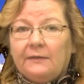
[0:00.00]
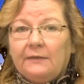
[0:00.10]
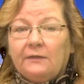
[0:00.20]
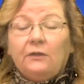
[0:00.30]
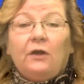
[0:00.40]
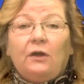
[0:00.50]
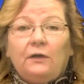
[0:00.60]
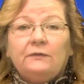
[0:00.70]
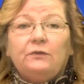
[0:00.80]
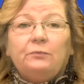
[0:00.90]
The law
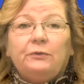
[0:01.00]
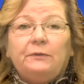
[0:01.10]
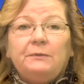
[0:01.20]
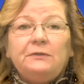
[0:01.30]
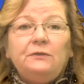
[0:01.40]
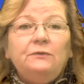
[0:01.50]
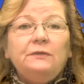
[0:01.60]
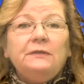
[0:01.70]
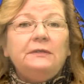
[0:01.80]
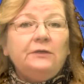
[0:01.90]
also prohibits
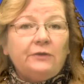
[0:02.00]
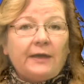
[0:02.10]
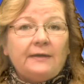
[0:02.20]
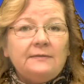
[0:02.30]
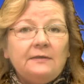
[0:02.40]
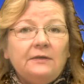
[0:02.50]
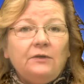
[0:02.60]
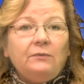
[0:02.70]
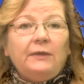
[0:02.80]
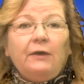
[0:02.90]
using tear gas
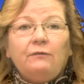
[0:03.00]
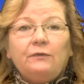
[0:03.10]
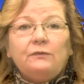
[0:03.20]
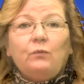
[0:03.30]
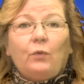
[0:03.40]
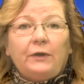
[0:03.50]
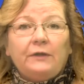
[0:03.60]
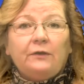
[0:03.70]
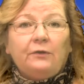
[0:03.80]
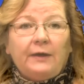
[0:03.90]
without first
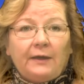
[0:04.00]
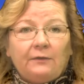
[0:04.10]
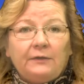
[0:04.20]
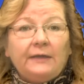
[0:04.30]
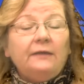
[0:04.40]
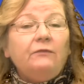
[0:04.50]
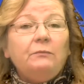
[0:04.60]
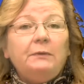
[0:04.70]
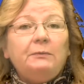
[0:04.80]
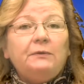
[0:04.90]
warning the crowd and giving
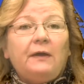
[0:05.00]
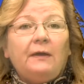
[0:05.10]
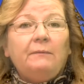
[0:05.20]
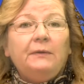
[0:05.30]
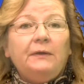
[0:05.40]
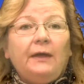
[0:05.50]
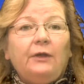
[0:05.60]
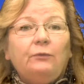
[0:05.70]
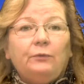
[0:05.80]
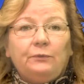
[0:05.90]
people time
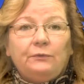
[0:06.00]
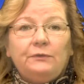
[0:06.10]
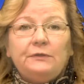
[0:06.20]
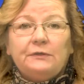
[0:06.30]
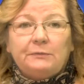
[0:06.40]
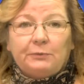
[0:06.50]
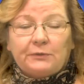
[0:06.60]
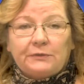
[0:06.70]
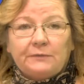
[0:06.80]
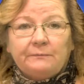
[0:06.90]
and a route to
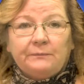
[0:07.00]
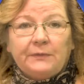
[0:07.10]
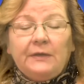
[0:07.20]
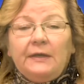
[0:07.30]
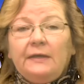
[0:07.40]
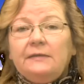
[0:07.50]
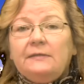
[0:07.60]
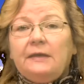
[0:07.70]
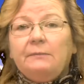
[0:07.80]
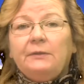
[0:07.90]
disperse. In a
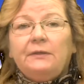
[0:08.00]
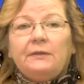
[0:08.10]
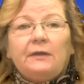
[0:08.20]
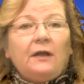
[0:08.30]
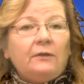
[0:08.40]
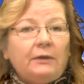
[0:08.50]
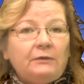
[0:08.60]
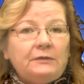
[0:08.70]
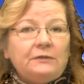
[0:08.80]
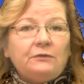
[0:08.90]
statement, the
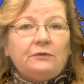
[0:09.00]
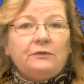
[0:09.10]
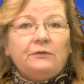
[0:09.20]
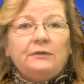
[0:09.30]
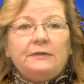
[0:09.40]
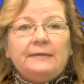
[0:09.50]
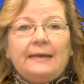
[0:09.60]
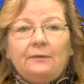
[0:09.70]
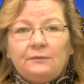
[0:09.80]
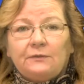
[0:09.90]
Colorado District Attorney's
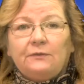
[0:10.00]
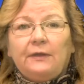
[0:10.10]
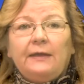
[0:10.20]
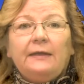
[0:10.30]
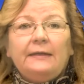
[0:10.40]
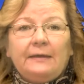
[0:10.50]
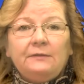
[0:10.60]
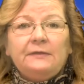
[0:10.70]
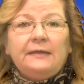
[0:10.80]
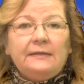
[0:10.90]
Council
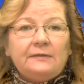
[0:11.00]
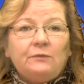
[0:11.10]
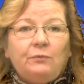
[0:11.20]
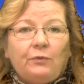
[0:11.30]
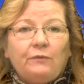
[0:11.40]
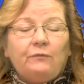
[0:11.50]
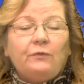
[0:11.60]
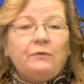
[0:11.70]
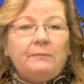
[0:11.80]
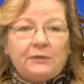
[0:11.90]
announced its support
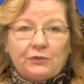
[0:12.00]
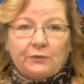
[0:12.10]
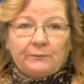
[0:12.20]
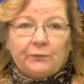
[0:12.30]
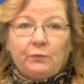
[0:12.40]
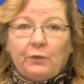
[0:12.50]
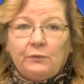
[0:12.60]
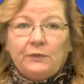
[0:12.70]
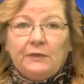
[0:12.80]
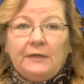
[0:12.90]
for the measure.
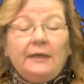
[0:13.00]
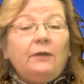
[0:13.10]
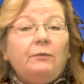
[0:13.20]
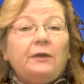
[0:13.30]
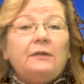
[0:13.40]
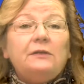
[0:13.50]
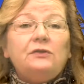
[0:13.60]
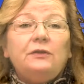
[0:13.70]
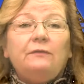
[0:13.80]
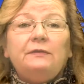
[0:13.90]
Quote, in
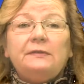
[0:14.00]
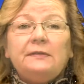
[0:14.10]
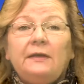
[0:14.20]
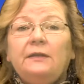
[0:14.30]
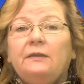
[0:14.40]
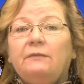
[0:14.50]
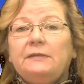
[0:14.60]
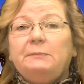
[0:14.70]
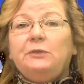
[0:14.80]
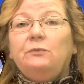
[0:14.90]
recognition of the signing of
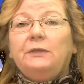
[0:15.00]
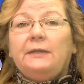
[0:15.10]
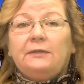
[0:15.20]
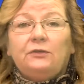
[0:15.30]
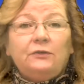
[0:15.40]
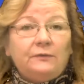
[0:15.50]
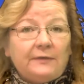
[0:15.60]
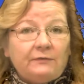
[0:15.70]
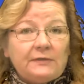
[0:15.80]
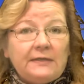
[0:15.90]
SB
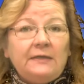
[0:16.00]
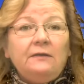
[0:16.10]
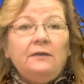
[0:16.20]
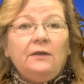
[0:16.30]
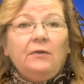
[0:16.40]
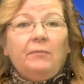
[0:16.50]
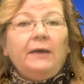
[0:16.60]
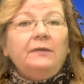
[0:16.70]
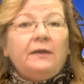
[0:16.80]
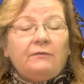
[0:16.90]
20-217
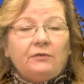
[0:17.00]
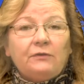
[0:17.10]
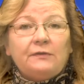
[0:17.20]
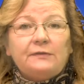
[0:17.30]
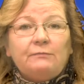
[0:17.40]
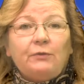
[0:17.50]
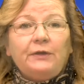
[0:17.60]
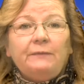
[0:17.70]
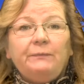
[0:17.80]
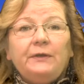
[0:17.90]
by the governor this
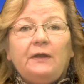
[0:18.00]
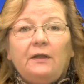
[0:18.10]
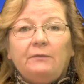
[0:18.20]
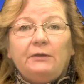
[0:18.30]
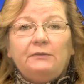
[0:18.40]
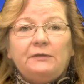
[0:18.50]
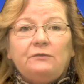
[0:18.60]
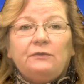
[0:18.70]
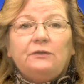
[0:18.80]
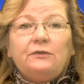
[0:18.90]
morning, the Colorado
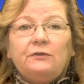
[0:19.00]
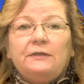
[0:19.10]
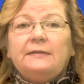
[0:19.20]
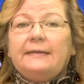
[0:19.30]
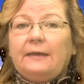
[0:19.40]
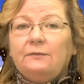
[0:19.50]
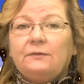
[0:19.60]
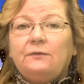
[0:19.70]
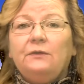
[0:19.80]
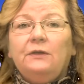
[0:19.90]
District Attorney's
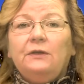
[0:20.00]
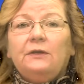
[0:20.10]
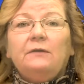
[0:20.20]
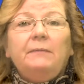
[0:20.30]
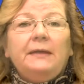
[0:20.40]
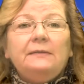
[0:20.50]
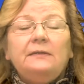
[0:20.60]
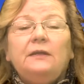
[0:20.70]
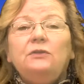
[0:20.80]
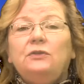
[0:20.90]
Council commends
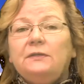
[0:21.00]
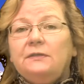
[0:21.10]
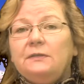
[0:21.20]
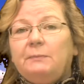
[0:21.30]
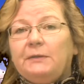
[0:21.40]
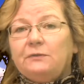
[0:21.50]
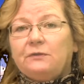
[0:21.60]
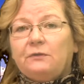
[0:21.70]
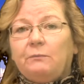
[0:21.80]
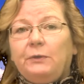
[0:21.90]
not just the
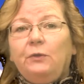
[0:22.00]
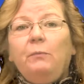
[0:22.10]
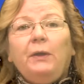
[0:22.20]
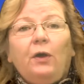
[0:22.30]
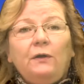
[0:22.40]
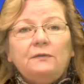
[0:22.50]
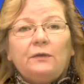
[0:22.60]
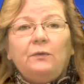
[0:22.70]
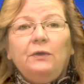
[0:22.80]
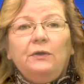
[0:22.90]
sponsors of the bill, but
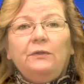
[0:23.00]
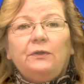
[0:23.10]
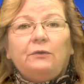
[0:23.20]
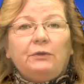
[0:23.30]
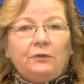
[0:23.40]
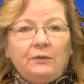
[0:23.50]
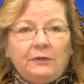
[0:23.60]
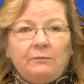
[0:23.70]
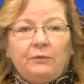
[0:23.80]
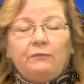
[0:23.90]
also the critical
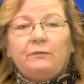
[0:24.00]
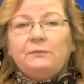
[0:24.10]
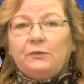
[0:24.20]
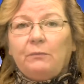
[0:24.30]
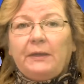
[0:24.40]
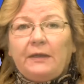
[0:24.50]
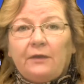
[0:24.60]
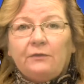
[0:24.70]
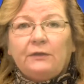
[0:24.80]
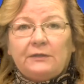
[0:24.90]
input from so many
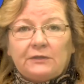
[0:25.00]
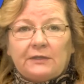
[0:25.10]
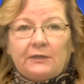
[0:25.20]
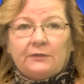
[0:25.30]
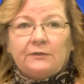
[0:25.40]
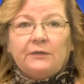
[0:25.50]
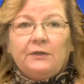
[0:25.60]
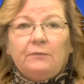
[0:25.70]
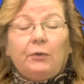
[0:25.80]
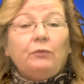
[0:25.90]
other legislators,
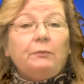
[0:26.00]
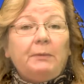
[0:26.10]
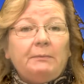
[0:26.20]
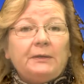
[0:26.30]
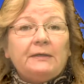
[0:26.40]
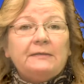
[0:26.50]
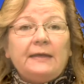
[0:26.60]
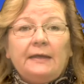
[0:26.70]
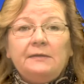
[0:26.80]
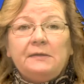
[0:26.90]
both Republicans
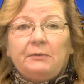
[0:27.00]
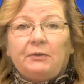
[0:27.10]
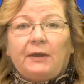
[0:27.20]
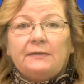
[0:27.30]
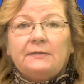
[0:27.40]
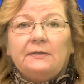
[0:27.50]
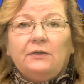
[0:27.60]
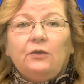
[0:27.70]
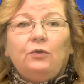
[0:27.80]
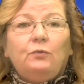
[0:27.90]
and Democrats,
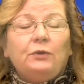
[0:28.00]
who worked